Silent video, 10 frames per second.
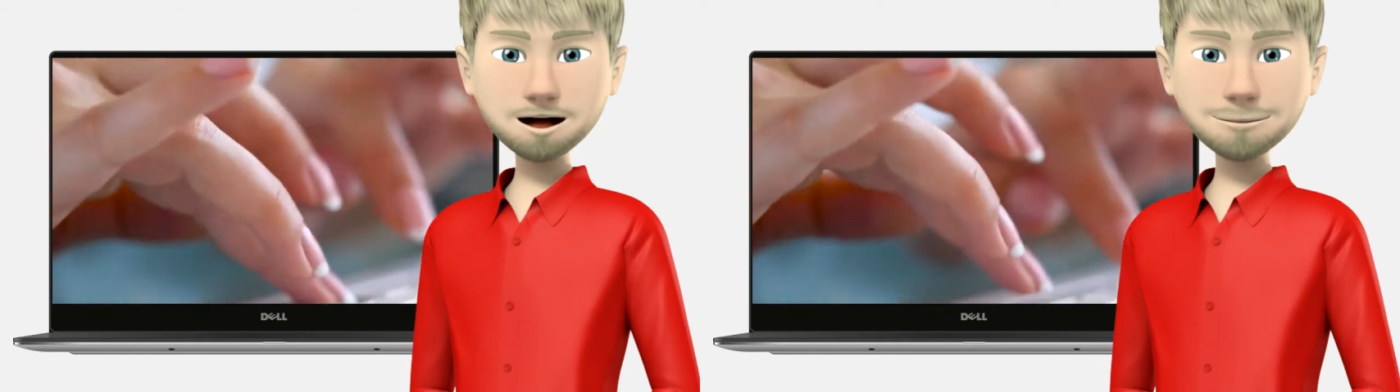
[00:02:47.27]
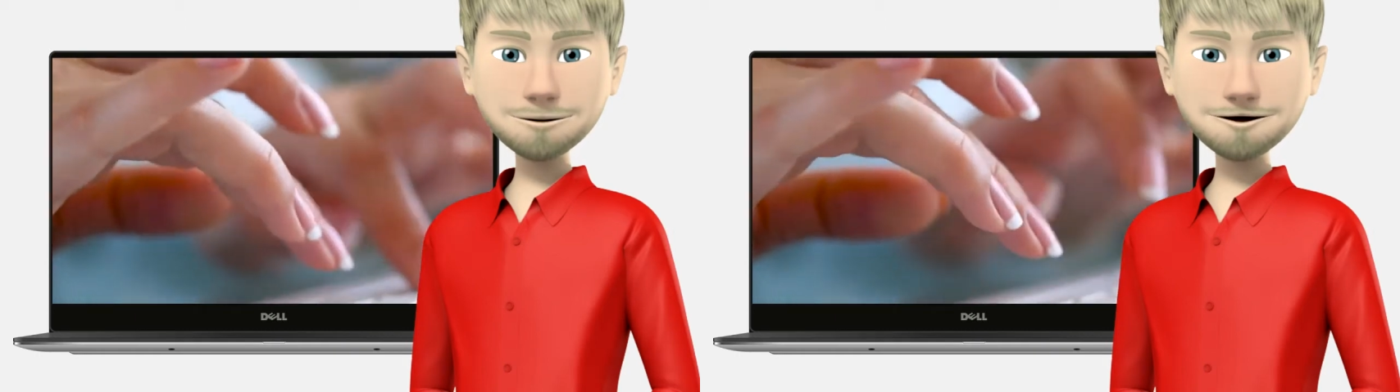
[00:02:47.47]

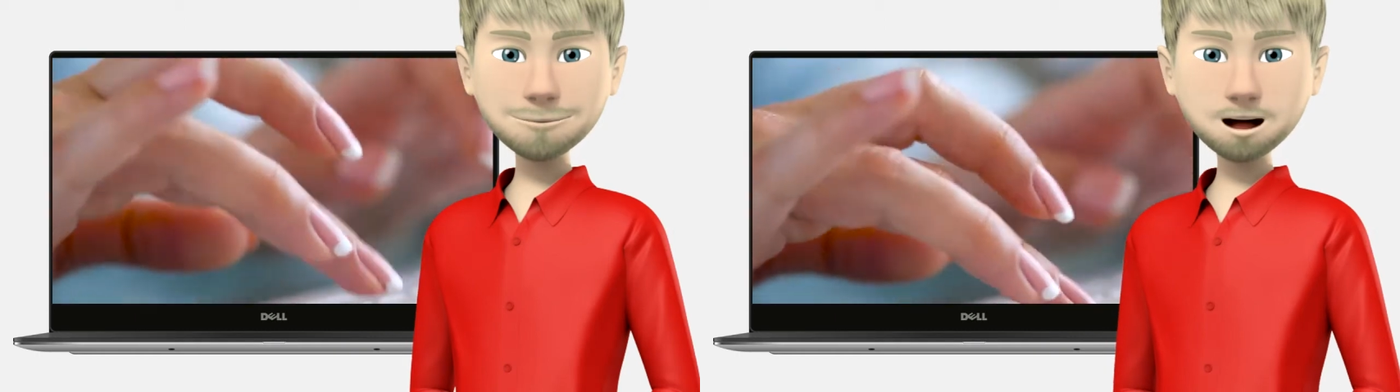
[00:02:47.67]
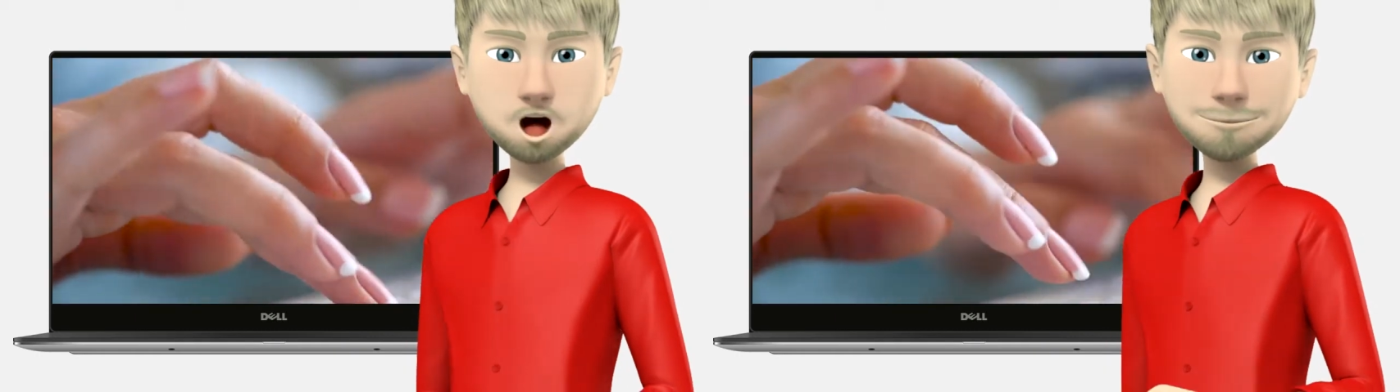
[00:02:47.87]
of any
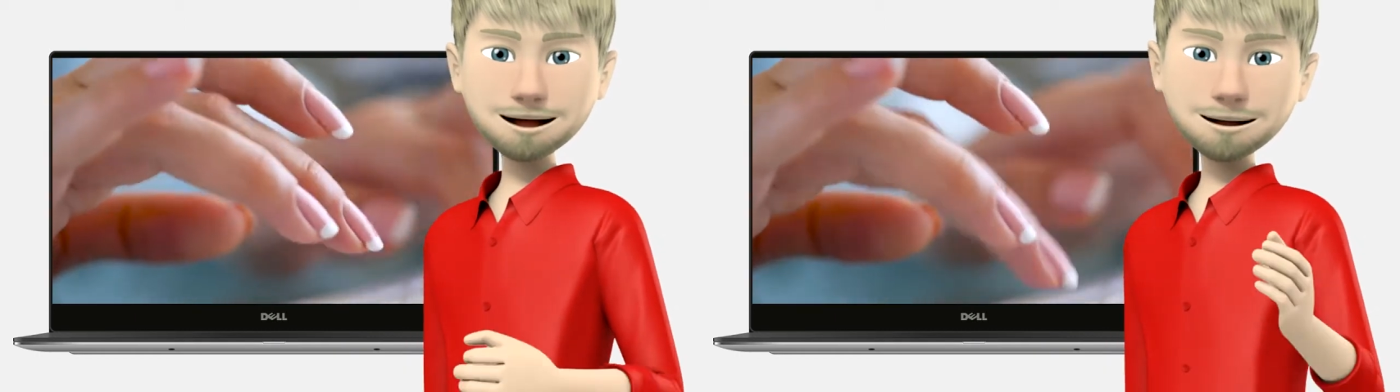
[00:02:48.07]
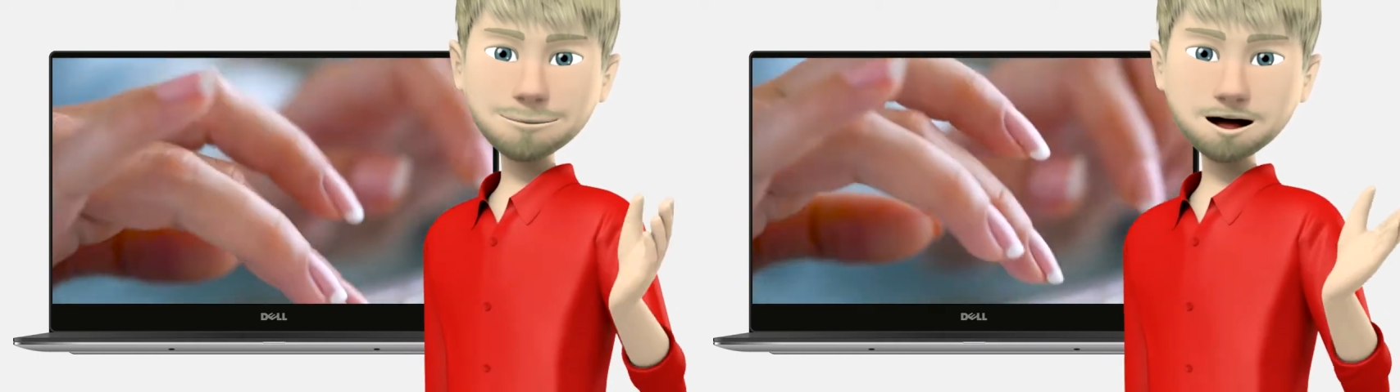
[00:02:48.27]
real
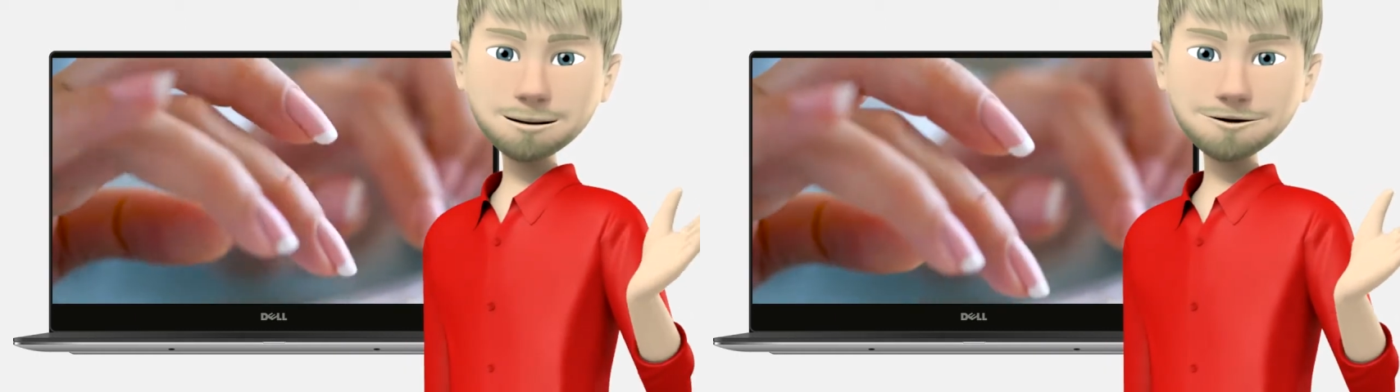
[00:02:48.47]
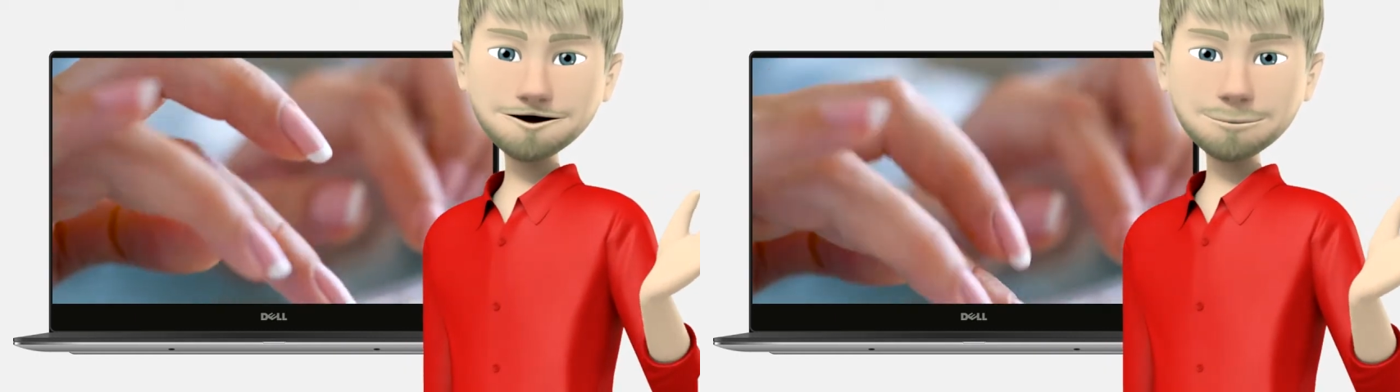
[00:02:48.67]
estate in the
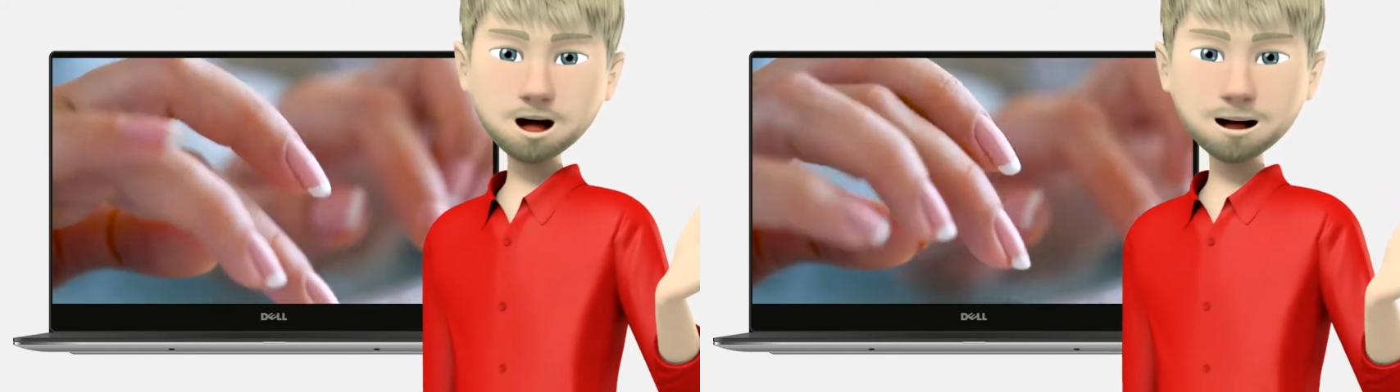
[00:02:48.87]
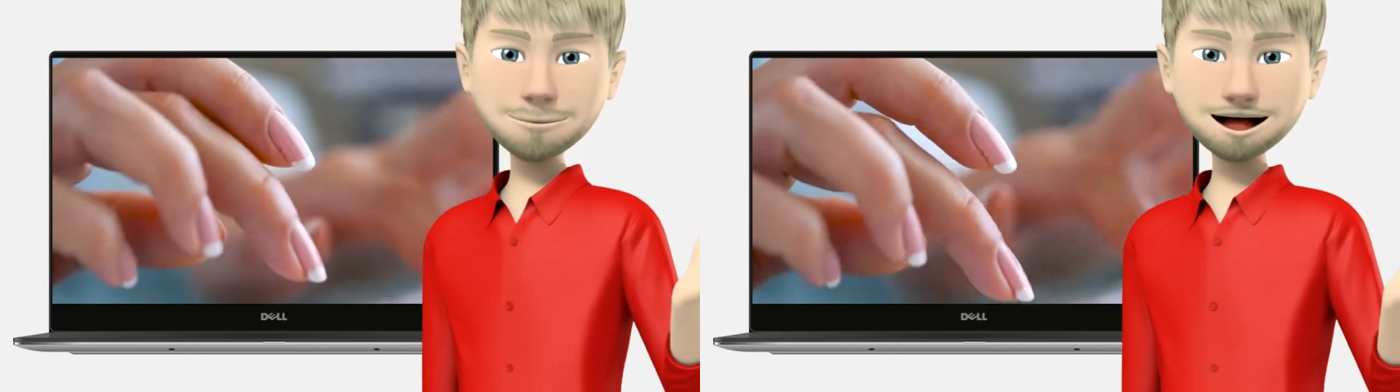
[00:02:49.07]
name of
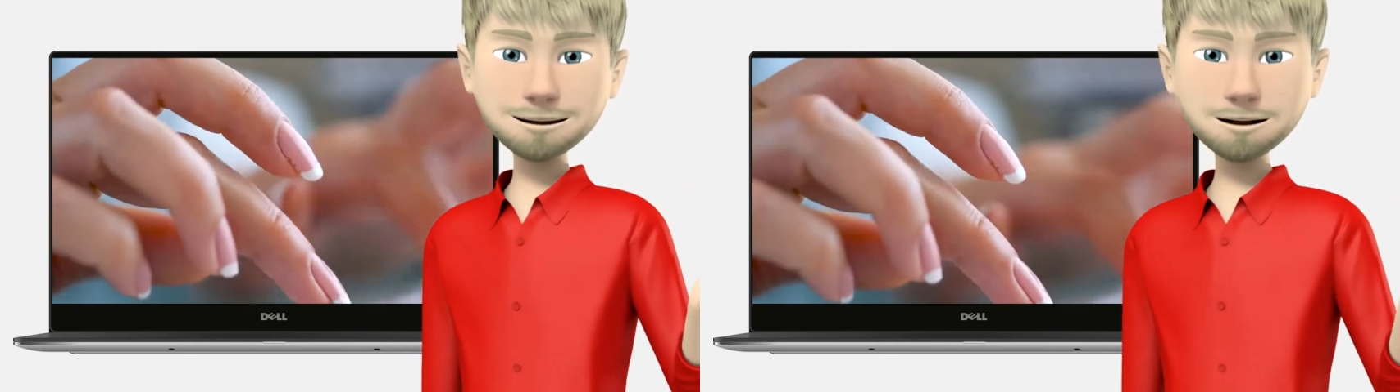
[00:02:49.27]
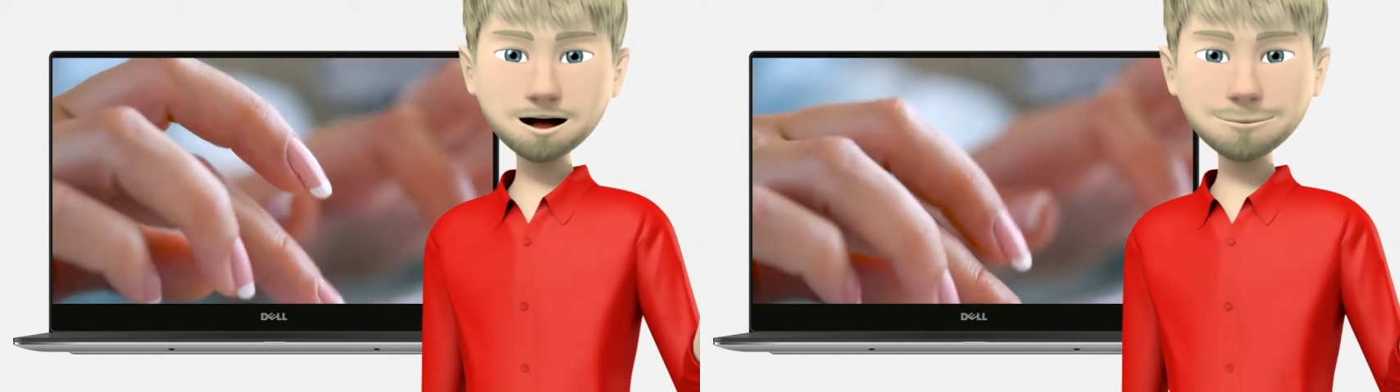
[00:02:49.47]
the new owner